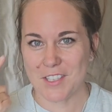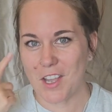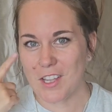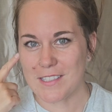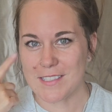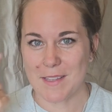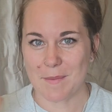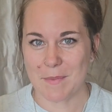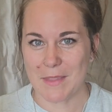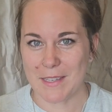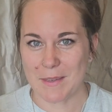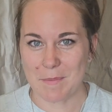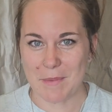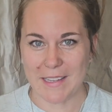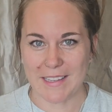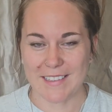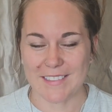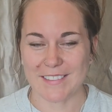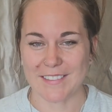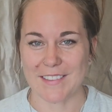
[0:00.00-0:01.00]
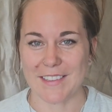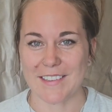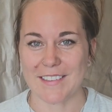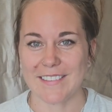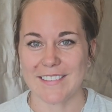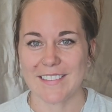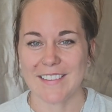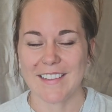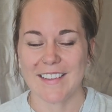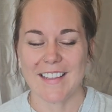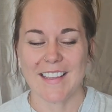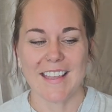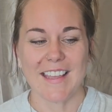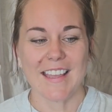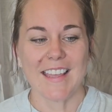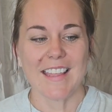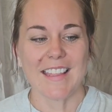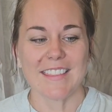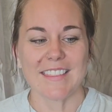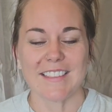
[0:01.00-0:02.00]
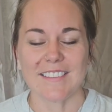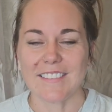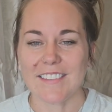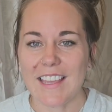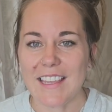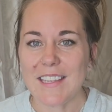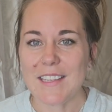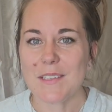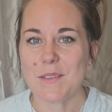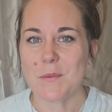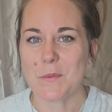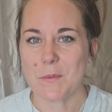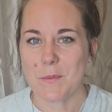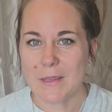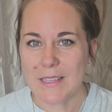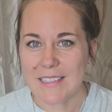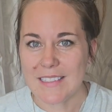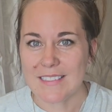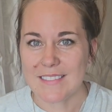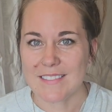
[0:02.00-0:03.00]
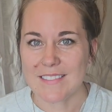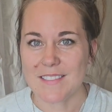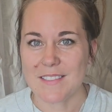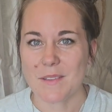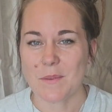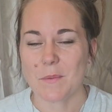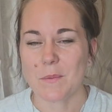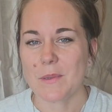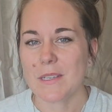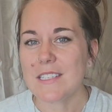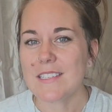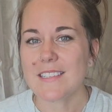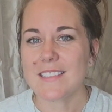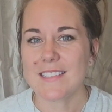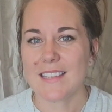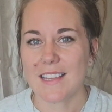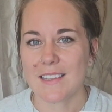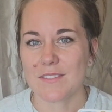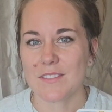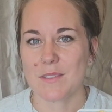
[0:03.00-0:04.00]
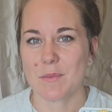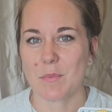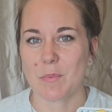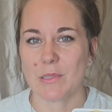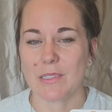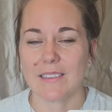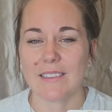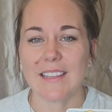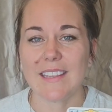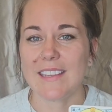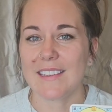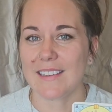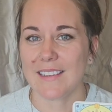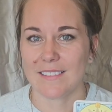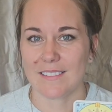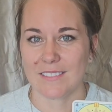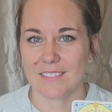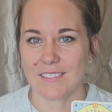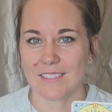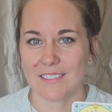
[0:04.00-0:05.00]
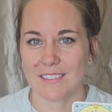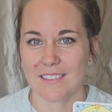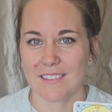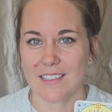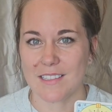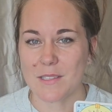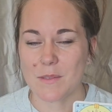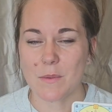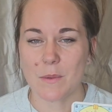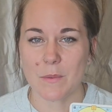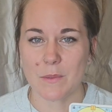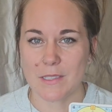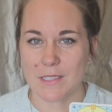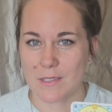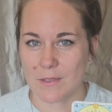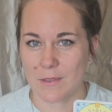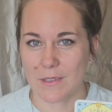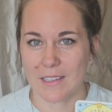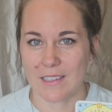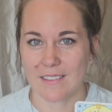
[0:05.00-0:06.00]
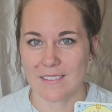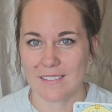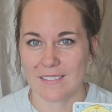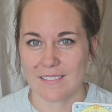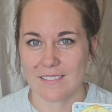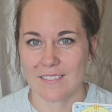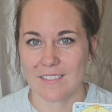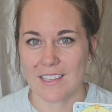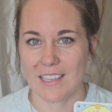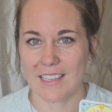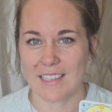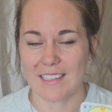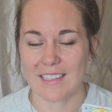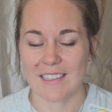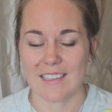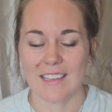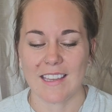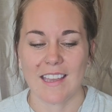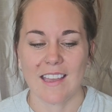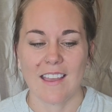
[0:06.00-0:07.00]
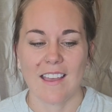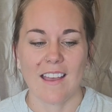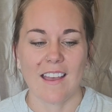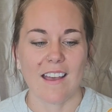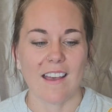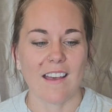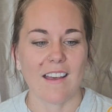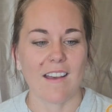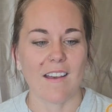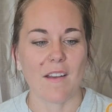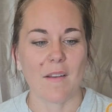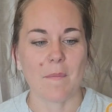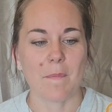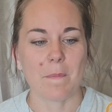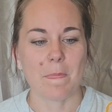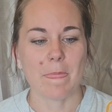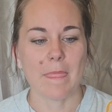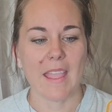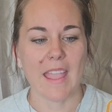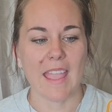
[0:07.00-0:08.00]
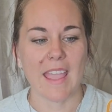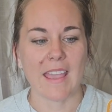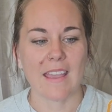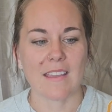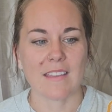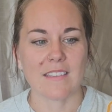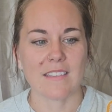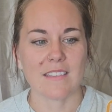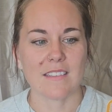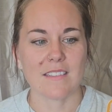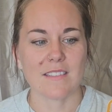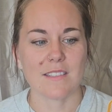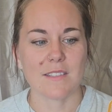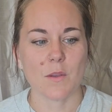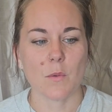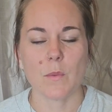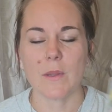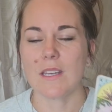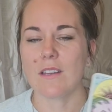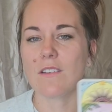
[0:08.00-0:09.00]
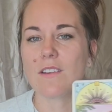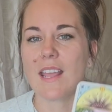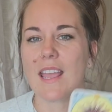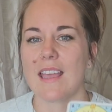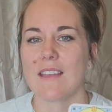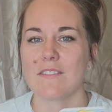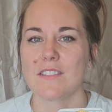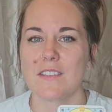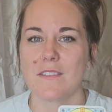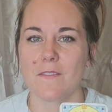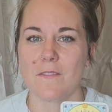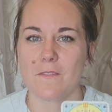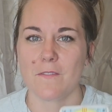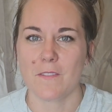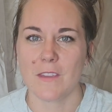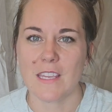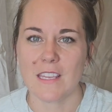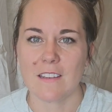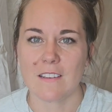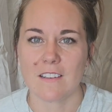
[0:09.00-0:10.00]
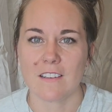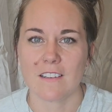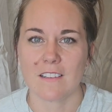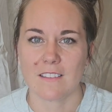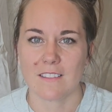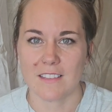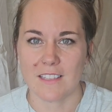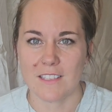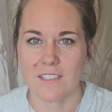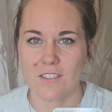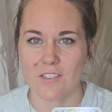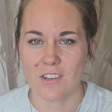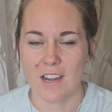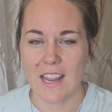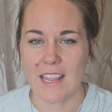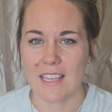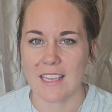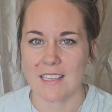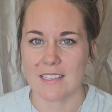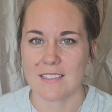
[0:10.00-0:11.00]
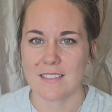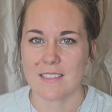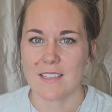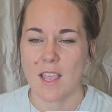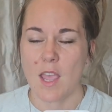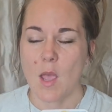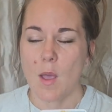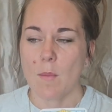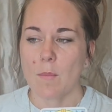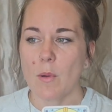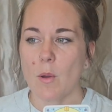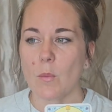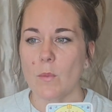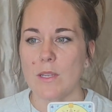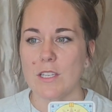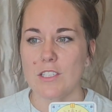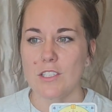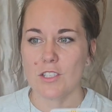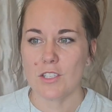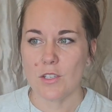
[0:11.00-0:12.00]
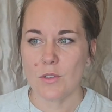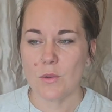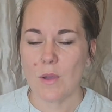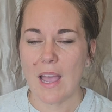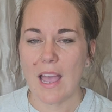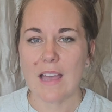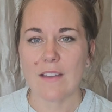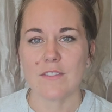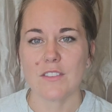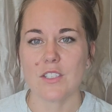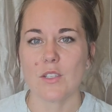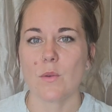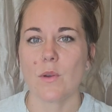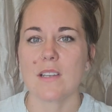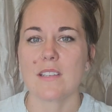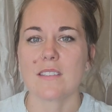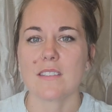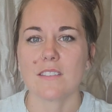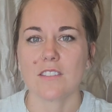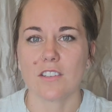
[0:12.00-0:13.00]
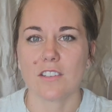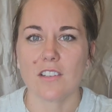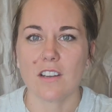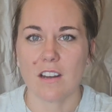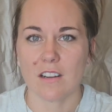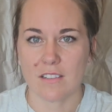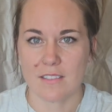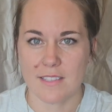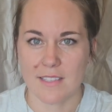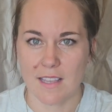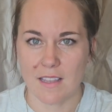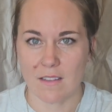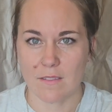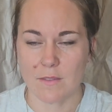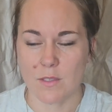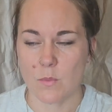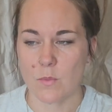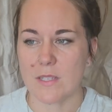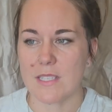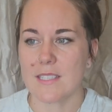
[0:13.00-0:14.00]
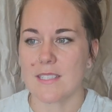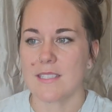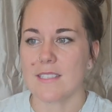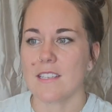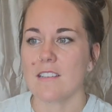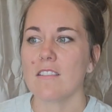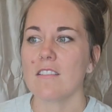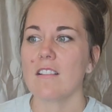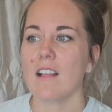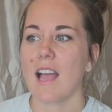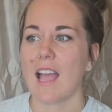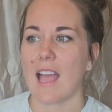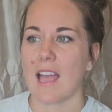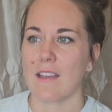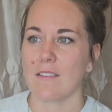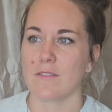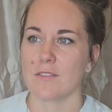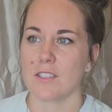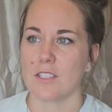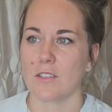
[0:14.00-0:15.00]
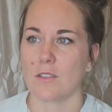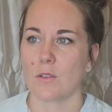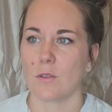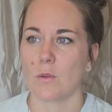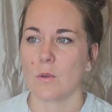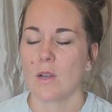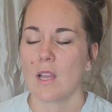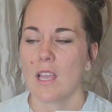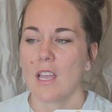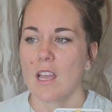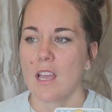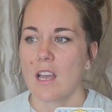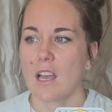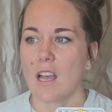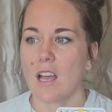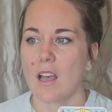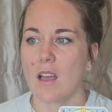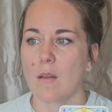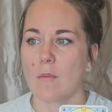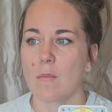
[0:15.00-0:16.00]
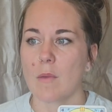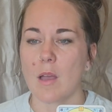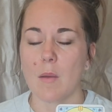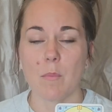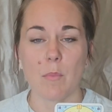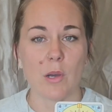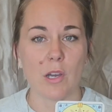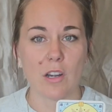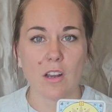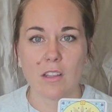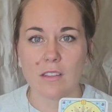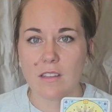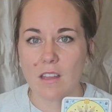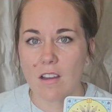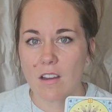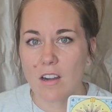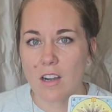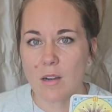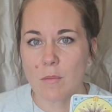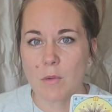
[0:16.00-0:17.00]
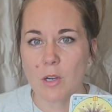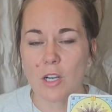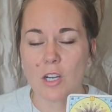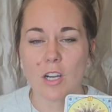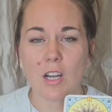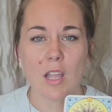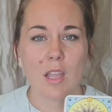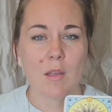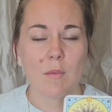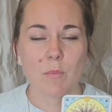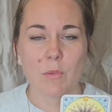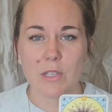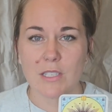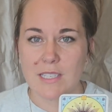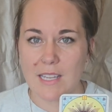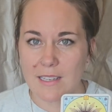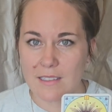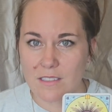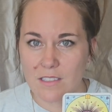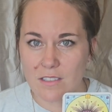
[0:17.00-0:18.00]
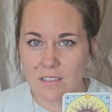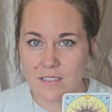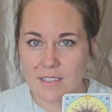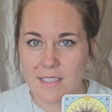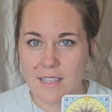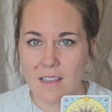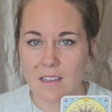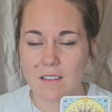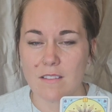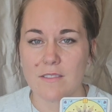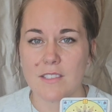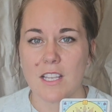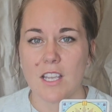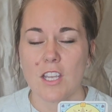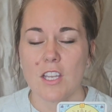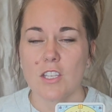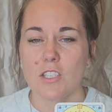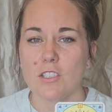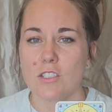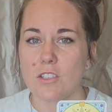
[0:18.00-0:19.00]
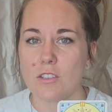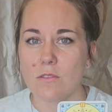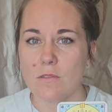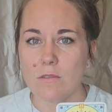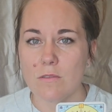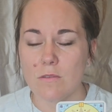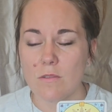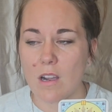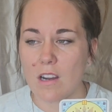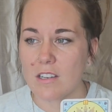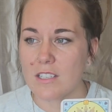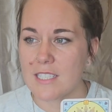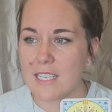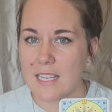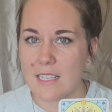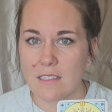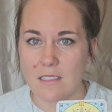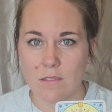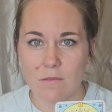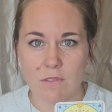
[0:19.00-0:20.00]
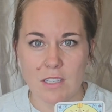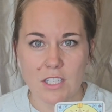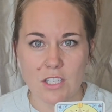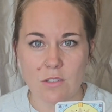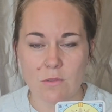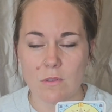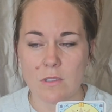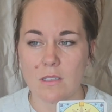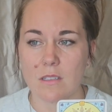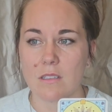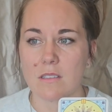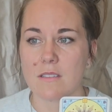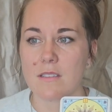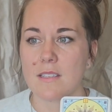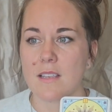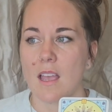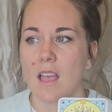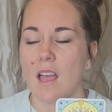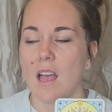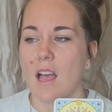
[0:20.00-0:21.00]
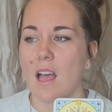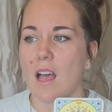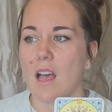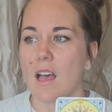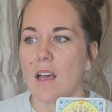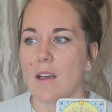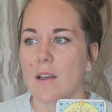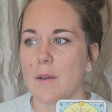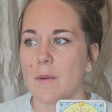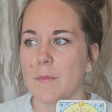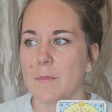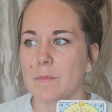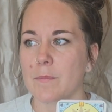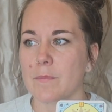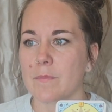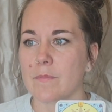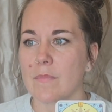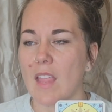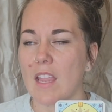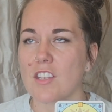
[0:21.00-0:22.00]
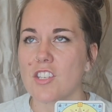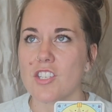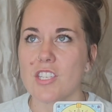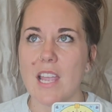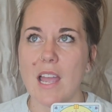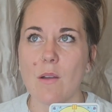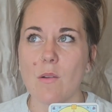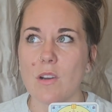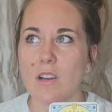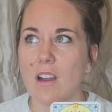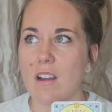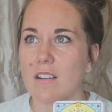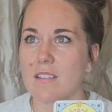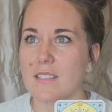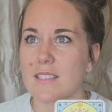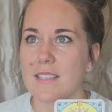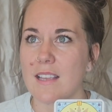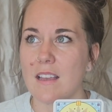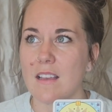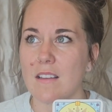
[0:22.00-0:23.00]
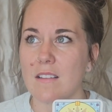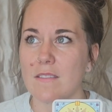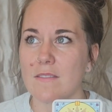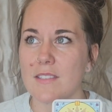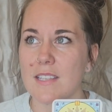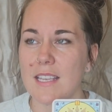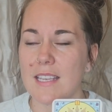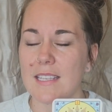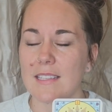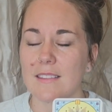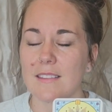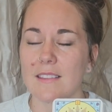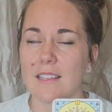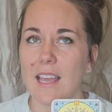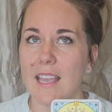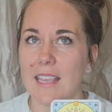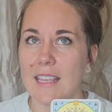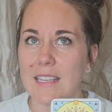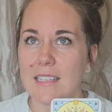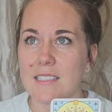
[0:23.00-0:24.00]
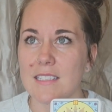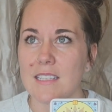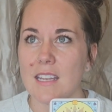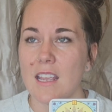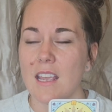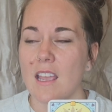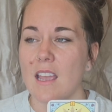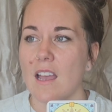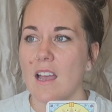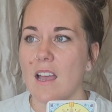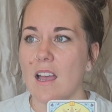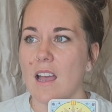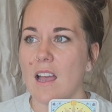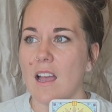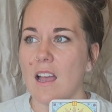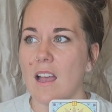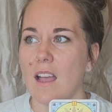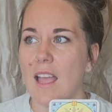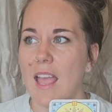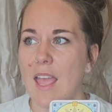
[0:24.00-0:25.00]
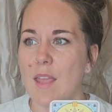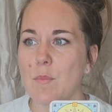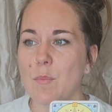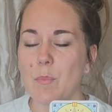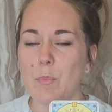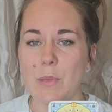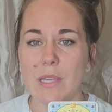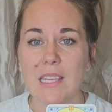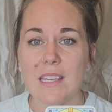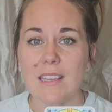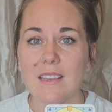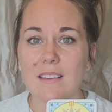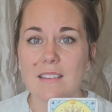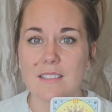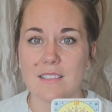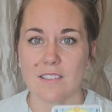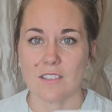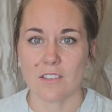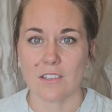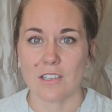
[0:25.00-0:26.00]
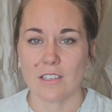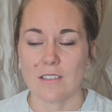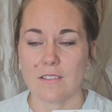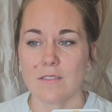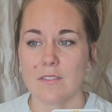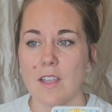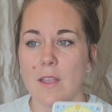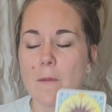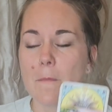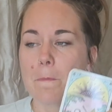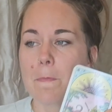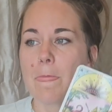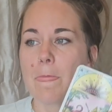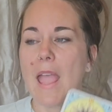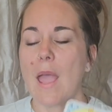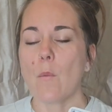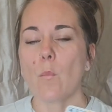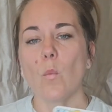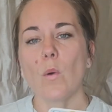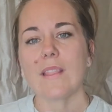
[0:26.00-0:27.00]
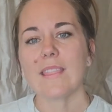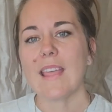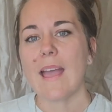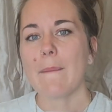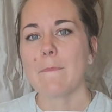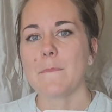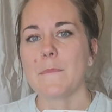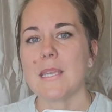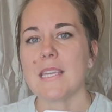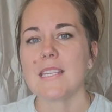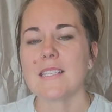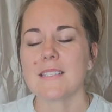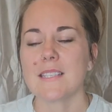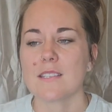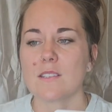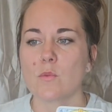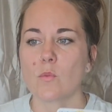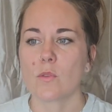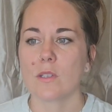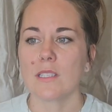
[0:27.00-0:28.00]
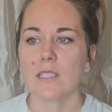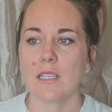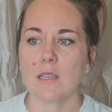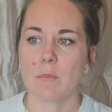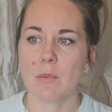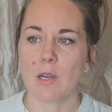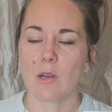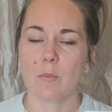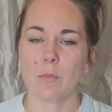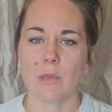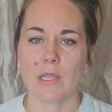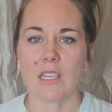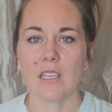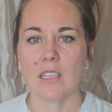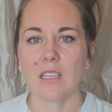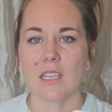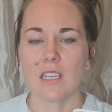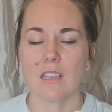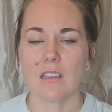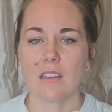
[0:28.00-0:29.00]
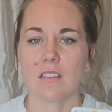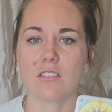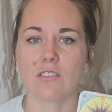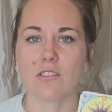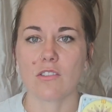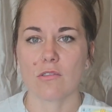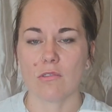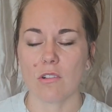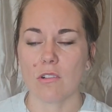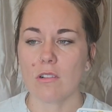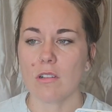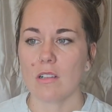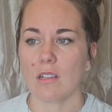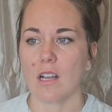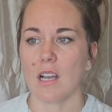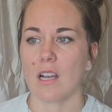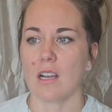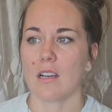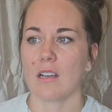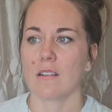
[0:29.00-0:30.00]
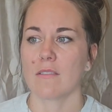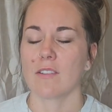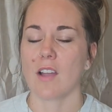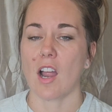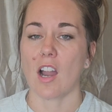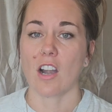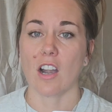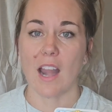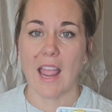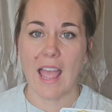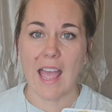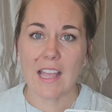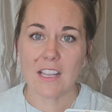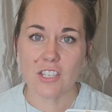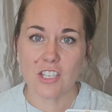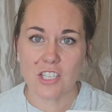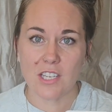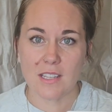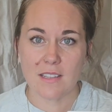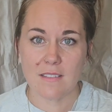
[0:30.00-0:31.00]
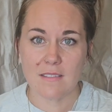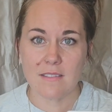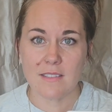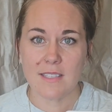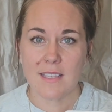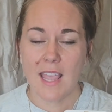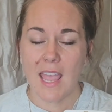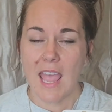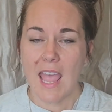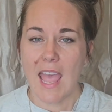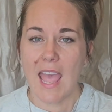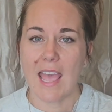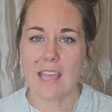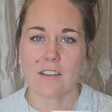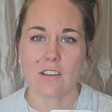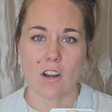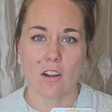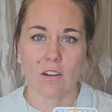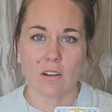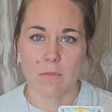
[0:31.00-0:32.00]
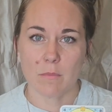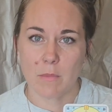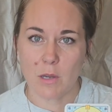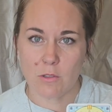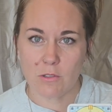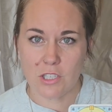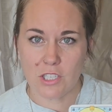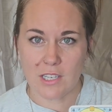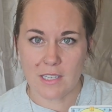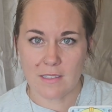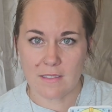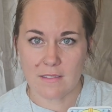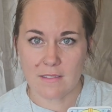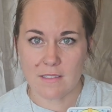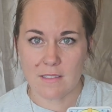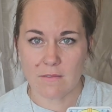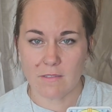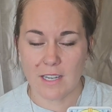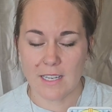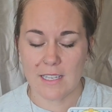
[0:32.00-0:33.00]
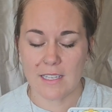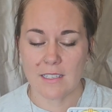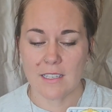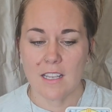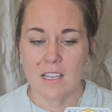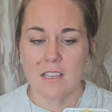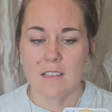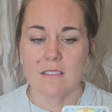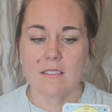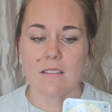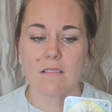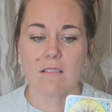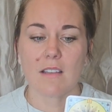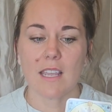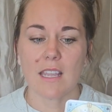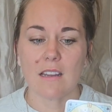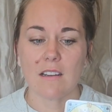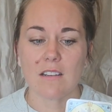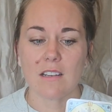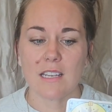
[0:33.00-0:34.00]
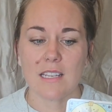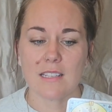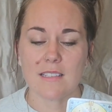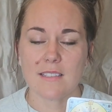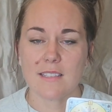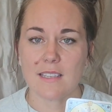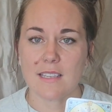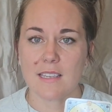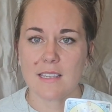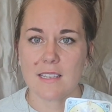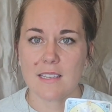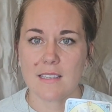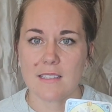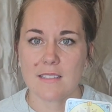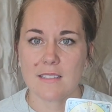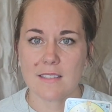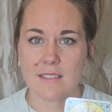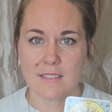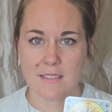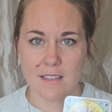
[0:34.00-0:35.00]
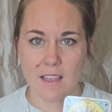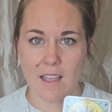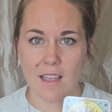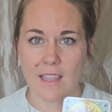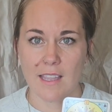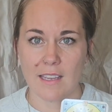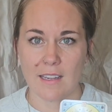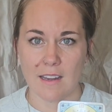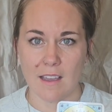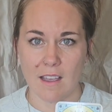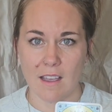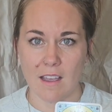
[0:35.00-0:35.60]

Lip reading: got something in my ear there. The light wins. We just have to play it out. That's what we're doing, okay? And so we don't have to fear these dragons, but we do have to assert ourselves. We still have to put on the armor, protect ourselves, do our daily rituals, shower ourselves in light, and be assertive. And what that means is really about being in control of our actions and our emotions, right? So Aries is the sign